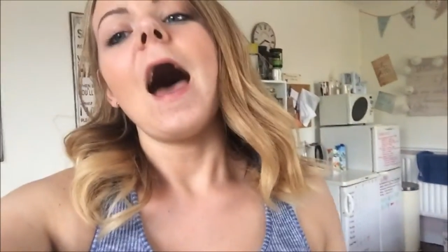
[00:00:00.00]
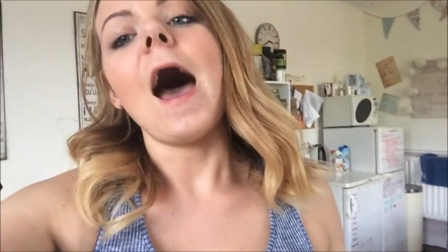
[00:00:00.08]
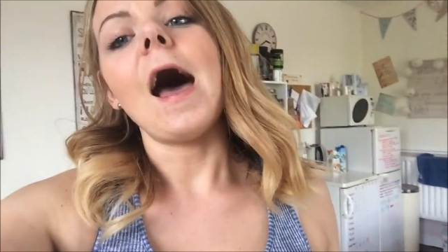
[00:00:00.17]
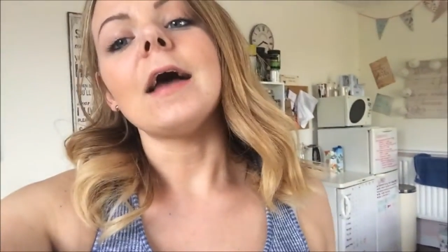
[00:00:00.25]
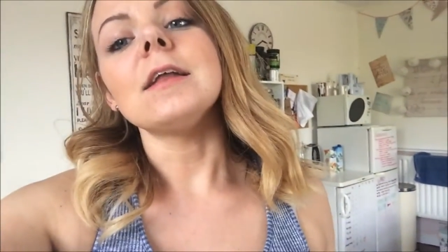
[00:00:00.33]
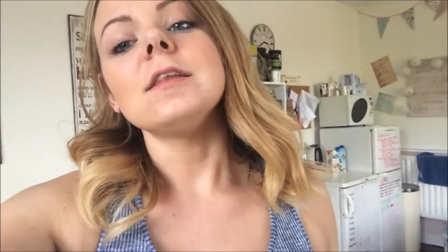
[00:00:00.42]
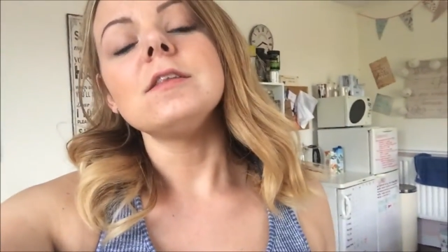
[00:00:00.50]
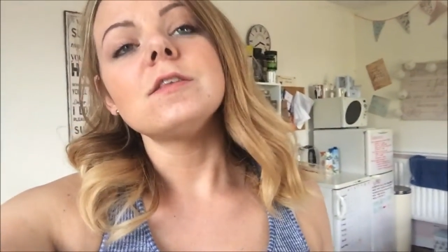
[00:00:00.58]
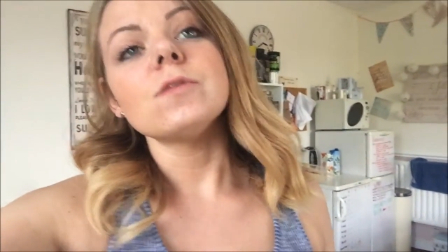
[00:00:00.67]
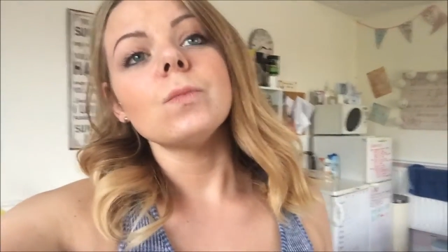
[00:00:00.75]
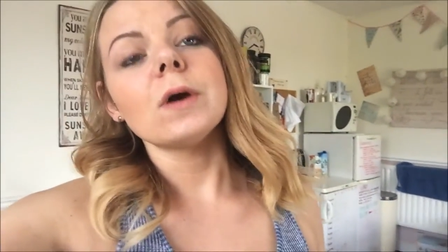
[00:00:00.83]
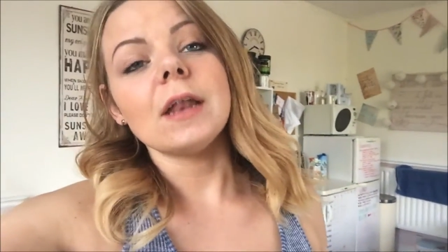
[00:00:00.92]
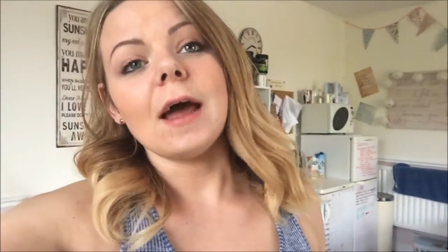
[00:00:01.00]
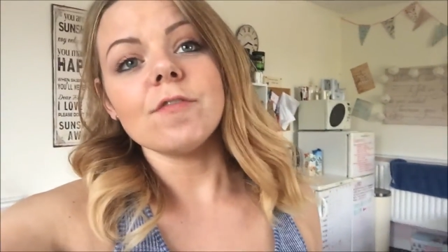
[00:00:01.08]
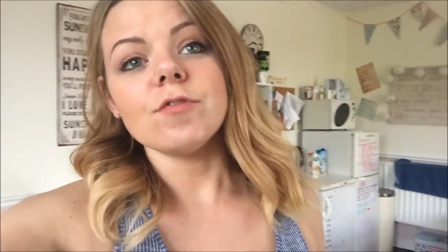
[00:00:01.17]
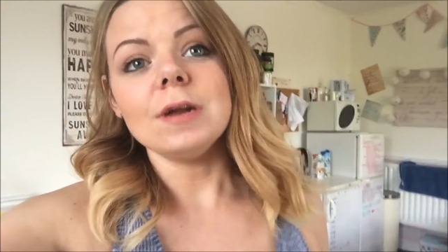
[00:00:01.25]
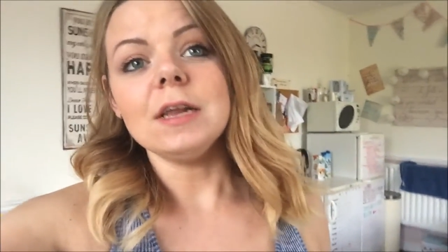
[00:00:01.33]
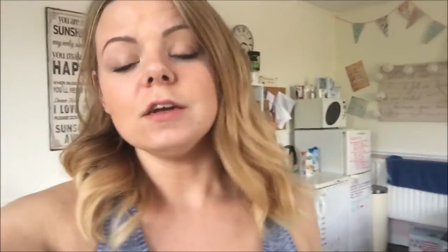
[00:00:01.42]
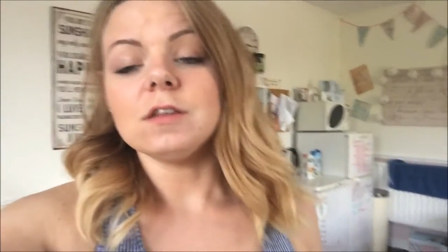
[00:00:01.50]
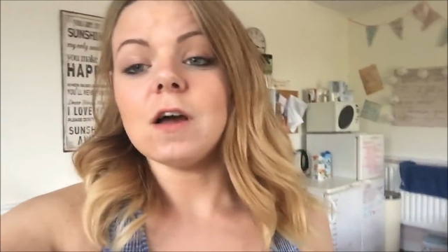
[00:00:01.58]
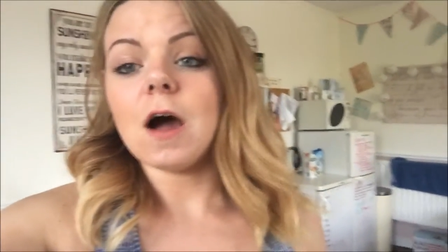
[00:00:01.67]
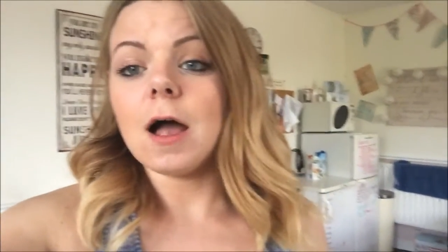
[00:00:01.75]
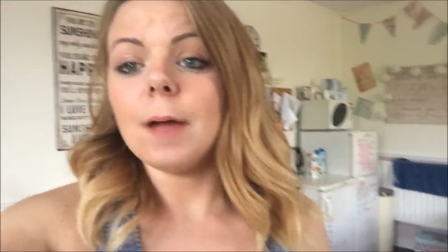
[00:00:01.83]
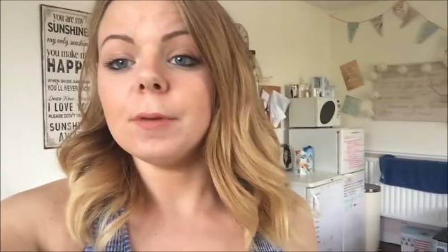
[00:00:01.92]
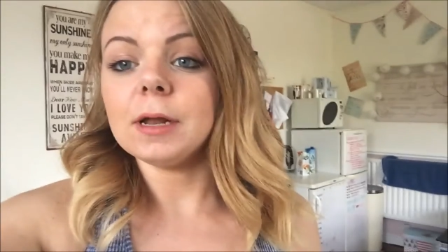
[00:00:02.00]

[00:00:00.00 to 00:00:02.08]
and we're going to have a really good time.